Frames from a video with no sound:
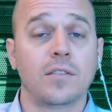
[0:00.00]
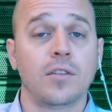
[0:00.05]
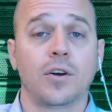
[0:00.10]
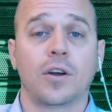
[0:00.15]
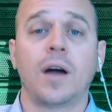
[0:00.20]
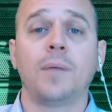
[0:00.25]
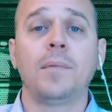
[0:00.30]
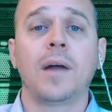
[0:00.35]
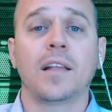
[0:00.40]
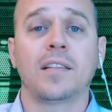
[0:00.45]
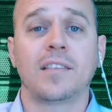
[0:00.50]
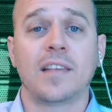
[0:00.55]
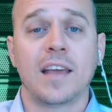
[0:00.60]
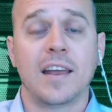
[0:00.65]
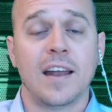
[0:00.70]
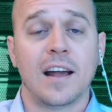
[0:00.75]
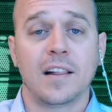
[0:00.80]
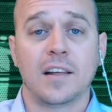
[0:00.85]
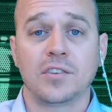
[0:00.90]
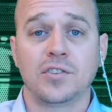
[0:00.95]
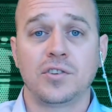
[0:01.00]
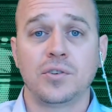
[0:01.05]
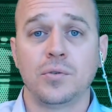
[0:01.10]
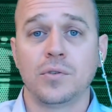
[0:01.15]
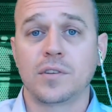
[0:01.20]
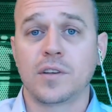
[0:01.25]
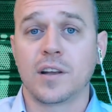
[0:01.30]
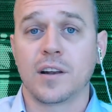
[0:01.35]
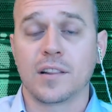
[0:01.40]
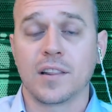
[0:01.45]
Look, I'm not saying LSU
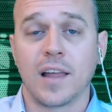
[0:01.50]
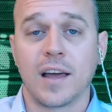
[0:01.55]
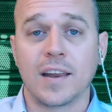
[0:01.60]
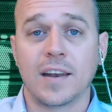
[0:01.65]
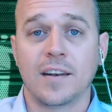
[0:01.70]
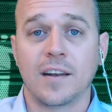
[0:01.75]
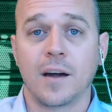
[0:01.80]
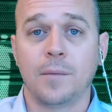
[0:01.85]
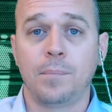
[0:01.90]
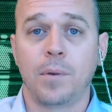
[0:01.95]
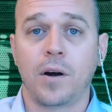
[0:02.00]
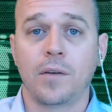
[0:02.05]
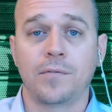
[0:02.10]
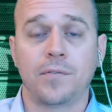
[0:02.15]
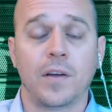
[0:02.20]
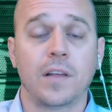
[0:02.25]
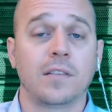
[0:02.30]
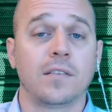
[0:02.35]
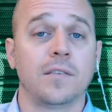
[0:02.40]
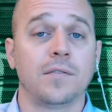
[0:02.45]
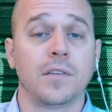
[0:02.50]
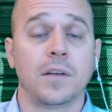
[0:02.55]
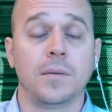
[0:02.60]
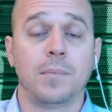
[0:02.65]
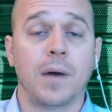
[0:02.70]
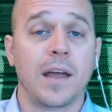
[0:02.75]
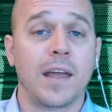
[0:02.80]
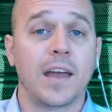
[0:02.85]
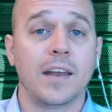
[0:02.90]
is going to light it up offensively by